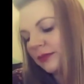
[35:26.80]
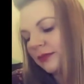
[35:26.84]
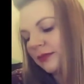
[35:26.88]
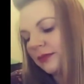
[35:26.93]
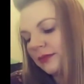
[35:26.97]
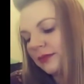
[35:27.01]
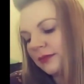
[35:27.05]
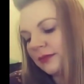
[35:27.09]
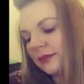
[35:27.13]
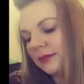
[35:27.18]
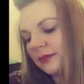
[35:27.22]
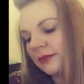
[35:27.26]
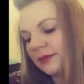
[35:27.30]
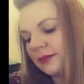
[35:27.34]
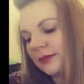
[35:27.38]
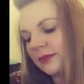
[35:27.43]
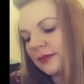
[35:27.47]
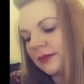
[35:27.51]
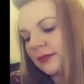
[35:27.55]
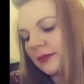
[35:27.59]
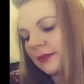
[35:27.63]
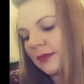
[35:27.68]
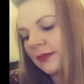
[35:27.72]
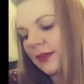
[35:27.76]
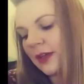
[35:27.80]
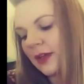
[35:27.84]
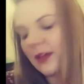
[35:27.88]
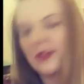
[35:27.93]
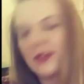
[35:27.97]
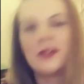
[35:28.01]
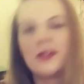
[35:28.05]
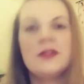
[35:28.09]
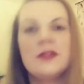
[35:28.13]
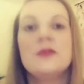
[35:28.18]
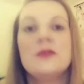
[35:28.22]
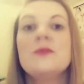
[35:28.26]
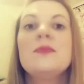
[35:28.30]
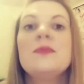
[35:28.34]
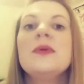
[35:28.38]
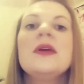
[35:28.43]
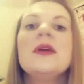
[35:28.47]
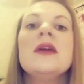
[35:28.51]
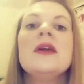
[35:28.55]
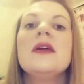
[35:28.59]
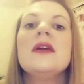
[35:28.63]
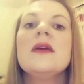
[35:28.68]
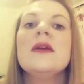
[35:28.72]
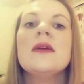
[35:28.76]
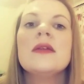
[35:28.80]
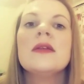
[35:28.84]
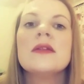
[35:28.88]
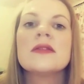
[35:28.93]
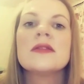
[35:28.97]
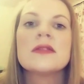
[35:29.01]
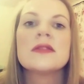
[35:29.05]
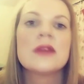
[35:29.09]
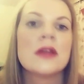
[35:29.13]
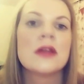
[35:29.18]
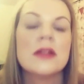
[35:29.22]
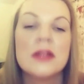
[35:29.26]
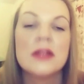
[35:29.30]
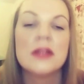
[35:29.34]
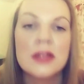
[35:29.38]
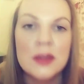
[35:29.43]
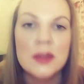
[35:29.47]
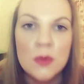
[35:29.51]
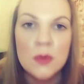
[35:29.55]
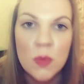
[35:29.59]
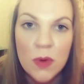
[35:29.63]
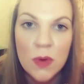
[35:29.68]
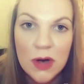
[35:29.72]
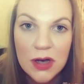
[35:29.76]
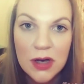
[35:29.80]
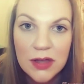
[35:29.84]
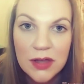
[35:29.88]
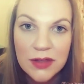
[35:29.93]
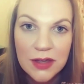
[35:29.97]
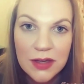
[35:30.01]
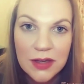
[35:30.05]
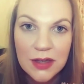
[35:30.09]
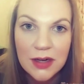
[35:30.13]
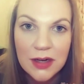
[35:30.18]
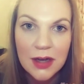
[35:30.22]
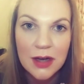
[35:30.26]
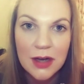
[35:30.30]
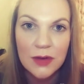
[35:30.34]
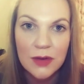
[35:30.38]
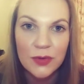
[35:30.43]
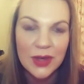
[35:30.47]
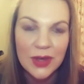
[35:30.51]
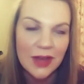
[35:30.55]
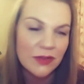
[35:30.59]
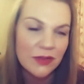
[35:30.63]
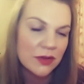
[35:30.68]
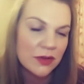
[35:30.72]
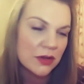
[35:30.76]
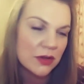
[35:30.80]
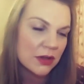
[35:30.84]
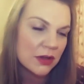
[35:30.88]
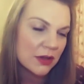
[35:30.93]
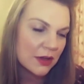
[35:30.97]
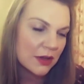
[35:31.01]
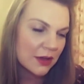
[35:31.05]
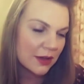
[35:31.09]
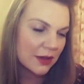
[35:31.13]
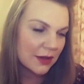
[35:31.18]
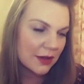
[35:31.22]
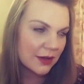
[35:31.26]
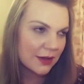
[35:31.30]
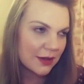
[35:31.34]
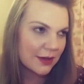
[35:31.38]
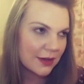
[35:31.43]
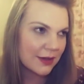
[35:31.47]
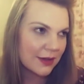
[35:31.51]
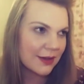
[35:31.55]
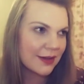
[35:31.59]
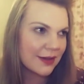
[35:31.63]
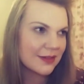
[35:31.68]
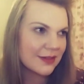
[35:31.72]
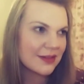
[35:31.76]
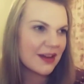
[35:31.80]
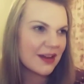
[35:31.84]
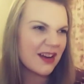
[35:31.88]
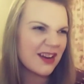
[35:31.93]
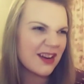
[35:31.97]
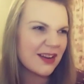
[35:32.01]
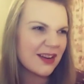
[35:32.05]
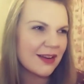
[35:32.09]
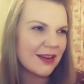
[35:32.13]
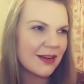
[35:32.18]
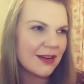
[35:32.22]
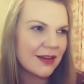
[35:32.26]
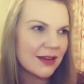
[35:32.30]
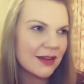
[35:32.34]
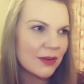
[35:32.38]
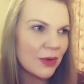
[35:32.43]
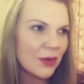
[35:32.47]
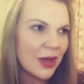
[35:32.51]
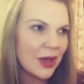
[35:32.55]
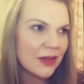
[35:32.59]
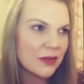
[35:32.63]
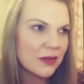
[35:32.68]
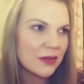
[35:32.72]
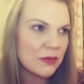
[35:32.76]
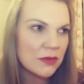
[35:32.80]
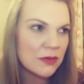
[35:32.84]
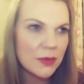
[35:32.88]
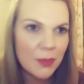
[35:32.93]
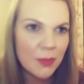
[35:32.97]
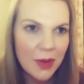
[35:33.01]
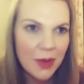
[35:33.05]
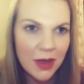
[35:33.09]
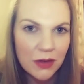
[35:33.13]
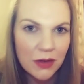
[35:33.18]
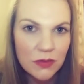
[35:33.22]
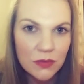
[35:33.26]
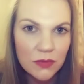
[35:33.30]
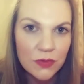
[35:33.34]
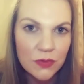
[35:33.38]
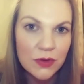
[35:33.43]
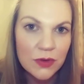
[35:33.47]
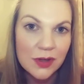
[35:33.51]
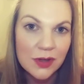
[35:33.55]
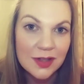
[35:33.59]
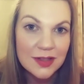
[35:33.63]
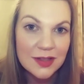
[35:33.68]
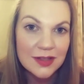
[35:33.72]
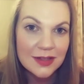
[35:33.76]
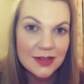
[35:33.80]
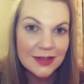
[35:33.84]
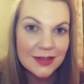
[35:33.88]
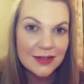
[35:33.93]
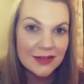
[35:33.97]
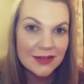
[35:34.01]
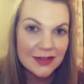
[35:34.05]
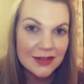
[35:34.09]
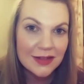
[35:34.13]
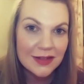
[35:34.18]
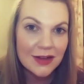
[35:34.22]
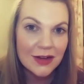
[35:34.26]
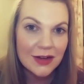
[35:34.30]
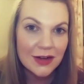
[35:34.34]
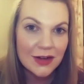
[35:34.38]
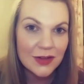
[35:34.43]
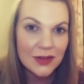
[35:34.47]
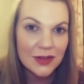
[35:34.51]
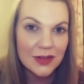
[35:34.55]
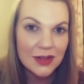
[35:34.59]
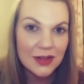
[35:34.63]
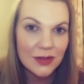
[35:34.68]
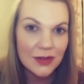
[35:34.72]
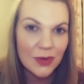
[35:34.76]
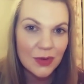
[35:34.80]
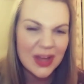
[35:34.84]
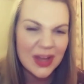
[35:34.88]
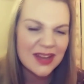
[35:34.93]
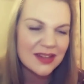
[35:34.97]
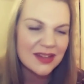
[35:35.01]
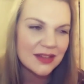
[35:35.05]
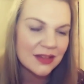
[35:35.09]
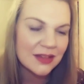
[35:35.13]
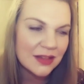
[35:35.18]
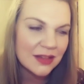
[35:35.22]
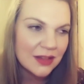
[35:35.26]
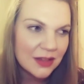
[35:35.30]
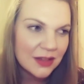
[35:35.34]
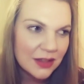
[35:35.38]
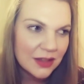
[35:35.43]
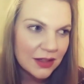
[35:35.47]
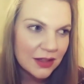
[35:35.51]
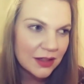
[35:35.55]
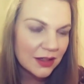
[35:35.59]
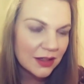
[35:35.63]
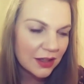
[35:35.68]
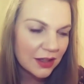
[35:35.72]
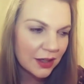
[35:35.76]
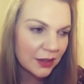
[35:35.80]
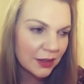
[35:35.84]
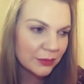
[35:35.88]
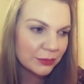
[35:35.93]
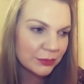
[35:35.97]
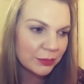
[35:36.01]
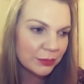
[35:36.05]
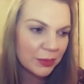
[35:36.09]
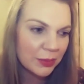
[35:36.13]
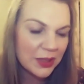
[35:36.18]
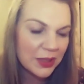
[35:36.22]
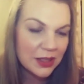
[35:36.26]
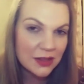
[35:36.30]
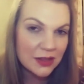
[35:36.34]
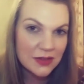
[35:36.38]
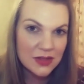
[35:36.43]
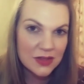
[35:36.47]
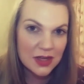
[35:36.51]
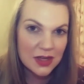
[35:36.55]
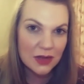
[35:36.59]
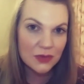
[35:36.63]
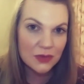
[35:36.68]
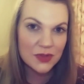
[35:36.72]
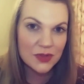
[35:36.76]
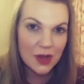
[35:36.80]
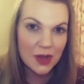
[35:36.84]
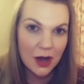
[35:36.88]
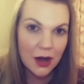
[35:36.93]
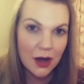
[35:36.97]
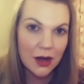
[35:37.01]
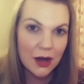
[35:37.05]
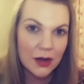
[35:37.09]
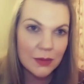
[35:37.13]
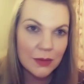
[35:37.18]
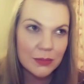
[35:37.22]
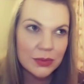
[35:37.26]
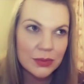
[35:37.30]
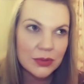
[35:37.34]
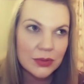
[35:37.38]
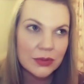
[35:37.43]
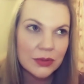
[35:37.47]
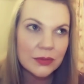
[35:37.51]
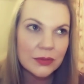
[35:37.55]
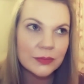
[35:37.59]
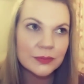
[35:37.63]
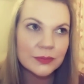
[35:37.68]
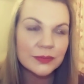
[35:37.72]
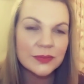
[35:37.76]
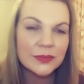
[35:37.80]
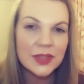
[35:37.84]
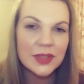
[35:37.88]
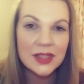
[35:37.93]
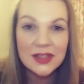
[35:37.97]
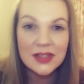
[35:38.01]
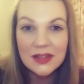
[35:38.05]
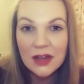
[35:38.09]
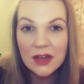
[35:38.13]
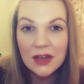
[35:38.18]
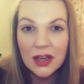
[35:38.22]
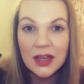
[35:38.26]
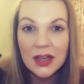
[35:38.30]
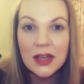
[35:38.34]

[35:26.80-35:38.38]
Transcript: it's kind of like we have to repent for our sins, kind of thing. We have to um, beat ourselves up, and it's our ego beating ourselves up before we can